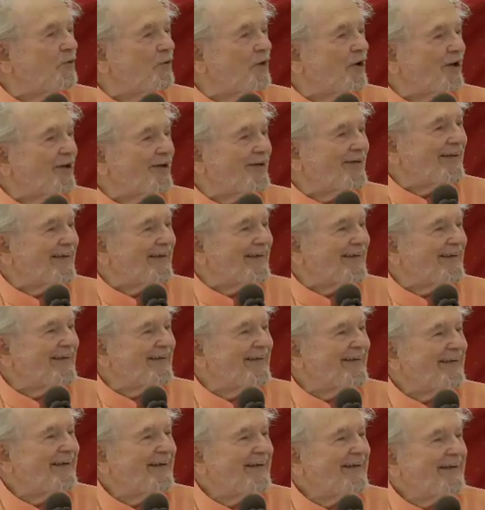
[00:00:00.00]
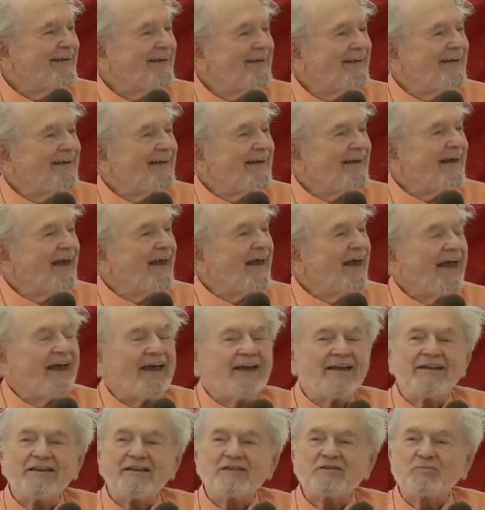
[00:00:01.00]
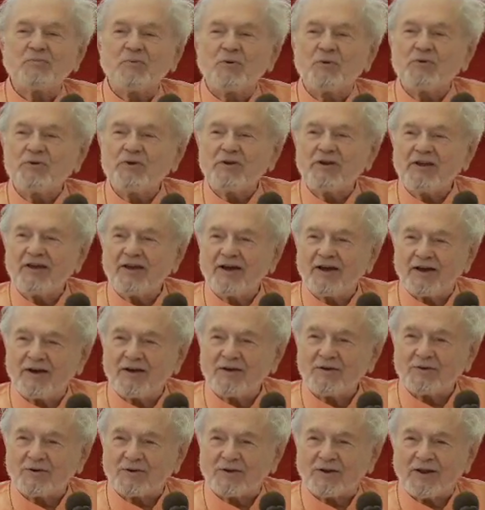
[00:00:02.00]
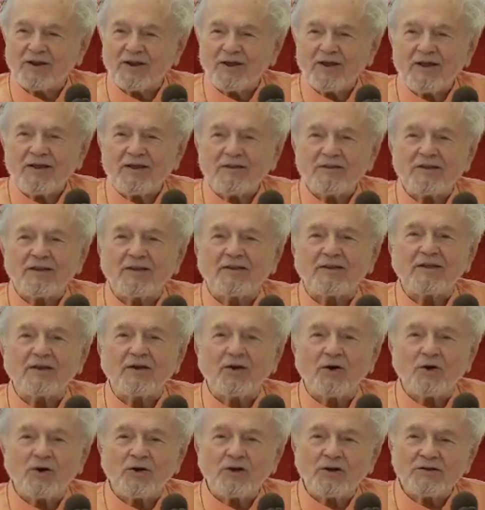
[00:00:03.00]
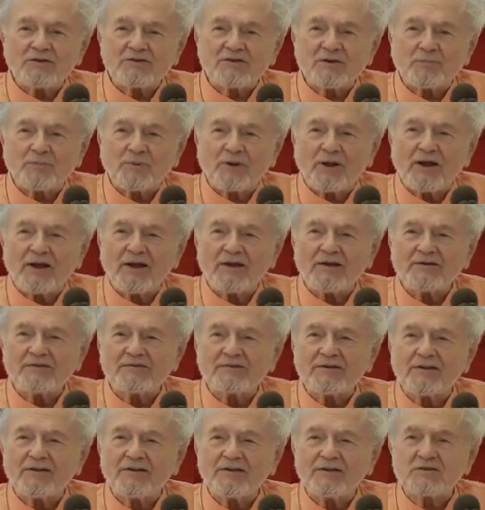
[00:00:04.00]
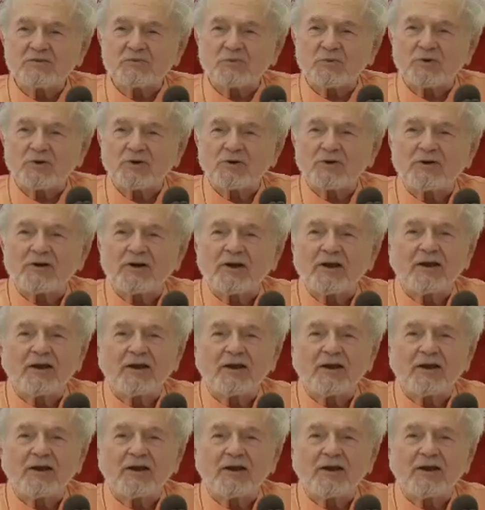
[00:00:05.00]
Awakening. And it's pointing out that the oil supplies in this world are